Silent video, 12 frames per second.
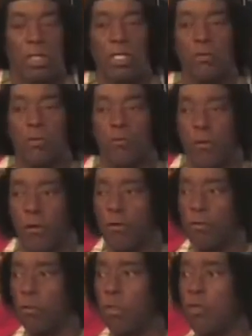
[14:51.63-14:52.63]
He's
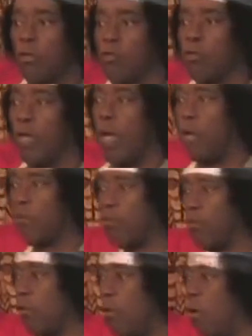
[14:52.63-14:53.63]
referred to in history as
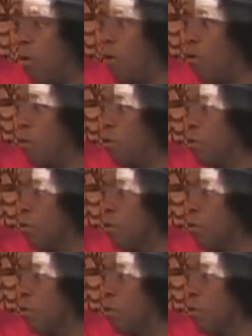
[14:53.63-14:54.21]
Carl